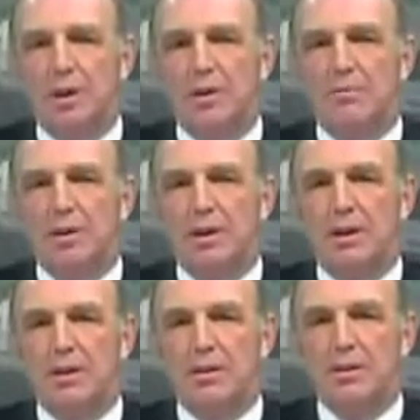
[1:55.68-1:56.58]
is
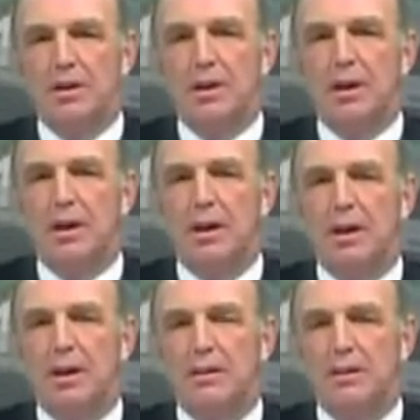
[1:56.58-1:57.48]
because
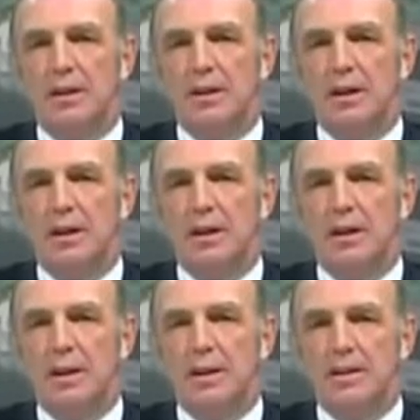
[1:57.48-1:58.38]
the
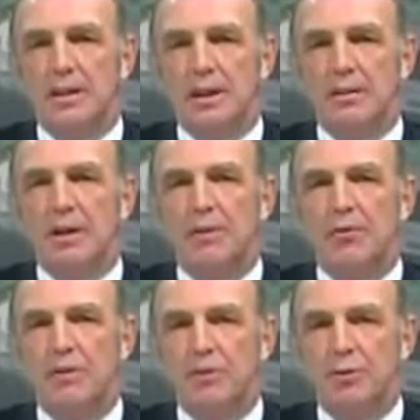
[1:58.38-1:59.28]
timing
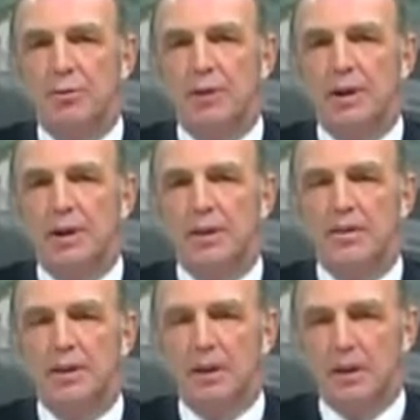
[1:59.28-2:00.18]
for Fuel Bank
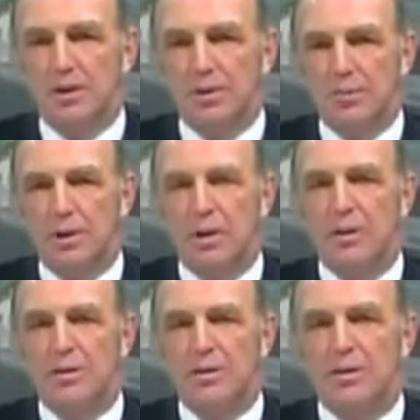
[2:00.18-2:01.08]
is now,
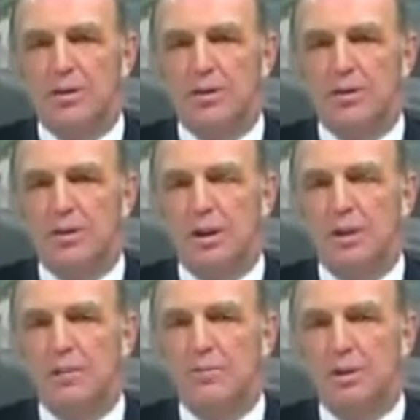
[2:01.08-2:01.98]
because it's a unique
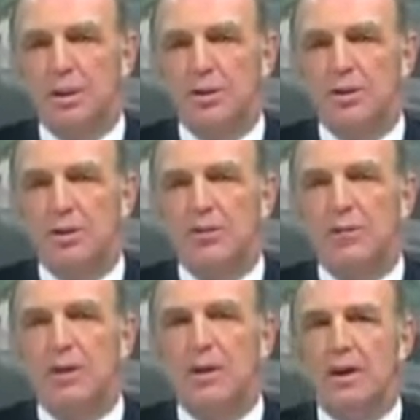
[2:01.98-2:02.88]
combination of
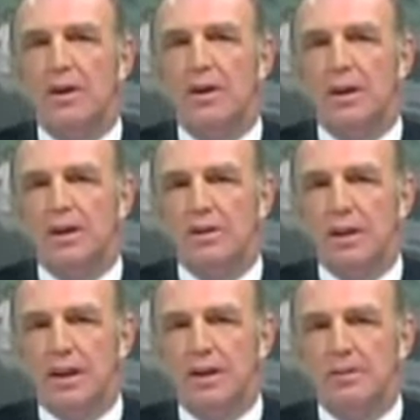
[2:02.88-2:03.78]
the
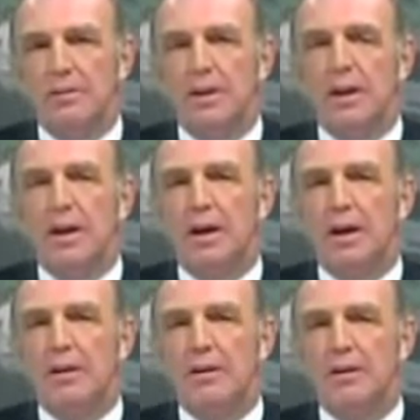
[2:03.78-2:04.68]
internet
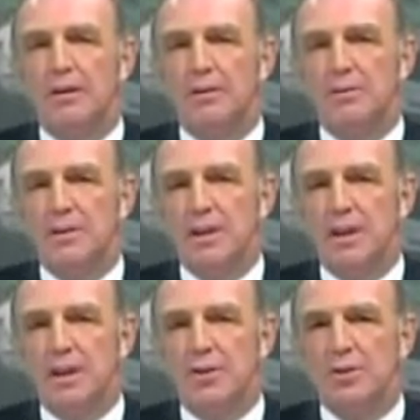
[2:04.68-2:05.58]
and the
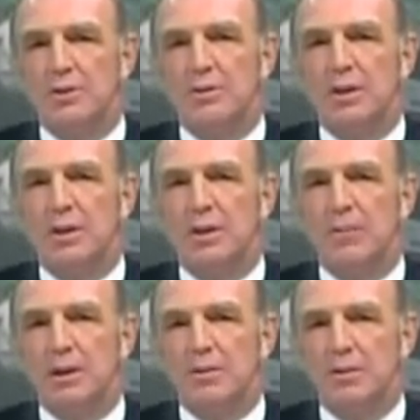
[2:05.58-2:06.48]
sophistication of the
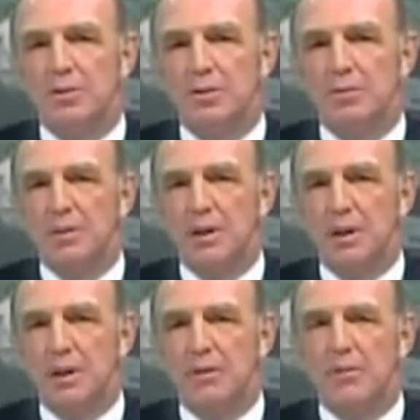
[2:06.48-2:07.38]
NYMEX futures
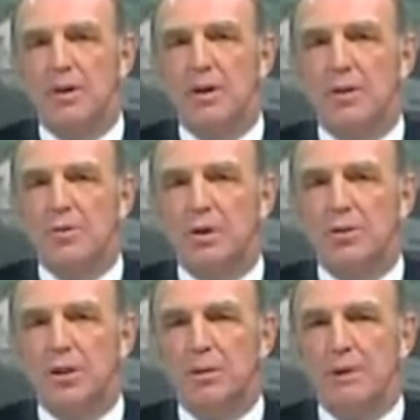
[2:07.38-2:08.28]
market,
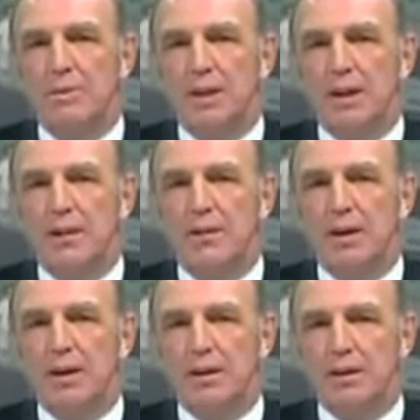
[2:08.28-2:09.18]
which coming together
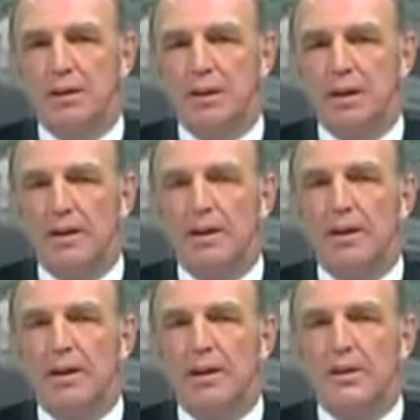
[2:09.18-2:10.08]
elegantly
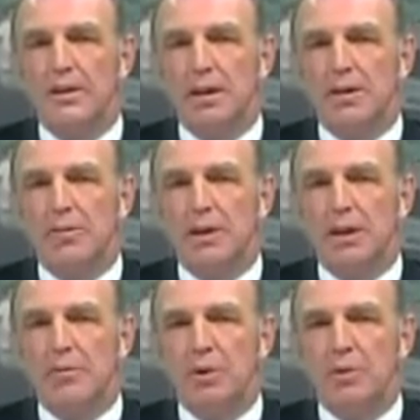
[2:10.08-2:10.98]
is now
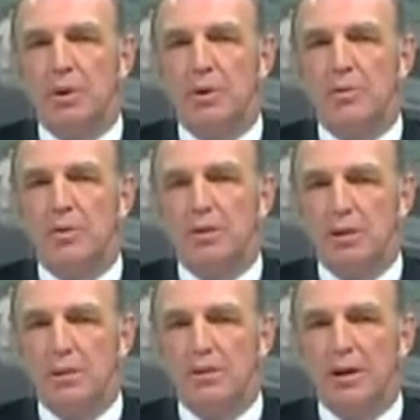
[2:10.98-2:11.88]
available where it was
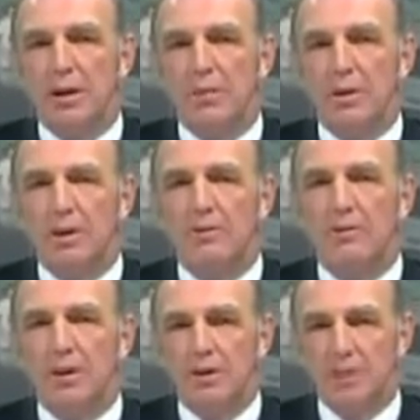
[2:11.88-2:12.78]
not available
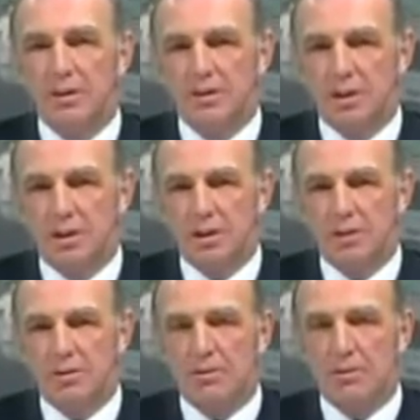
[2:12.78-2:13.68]
5 years
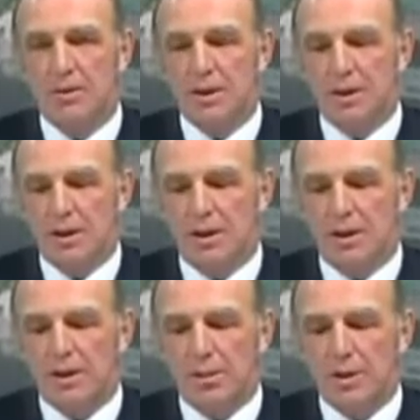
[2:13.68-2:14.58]
ago. And